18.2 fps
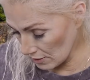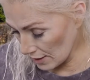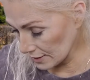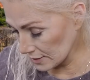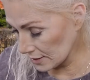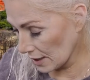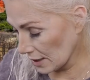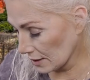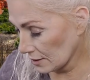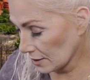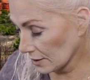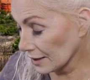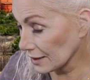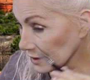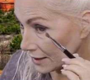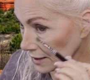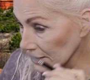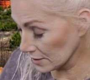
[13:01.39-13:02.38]
I take the
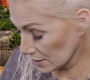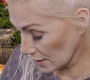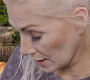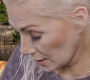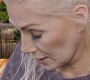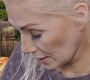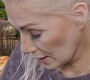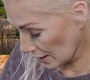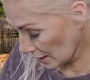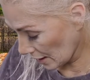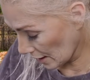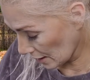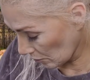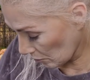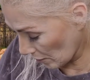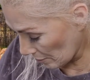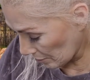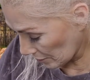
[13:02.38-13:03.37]
clean side and I kind of
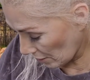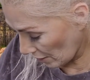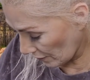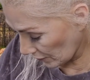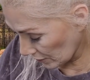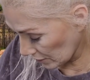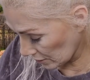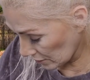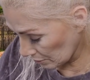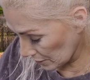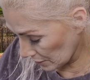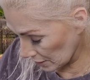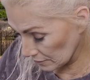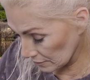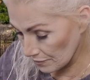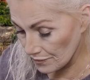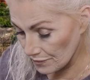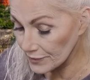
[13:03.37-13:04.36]
wipe it off a little
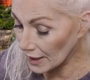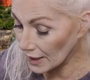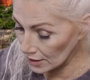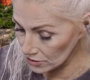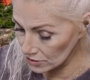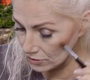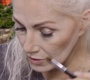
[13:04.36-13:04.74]
bit and do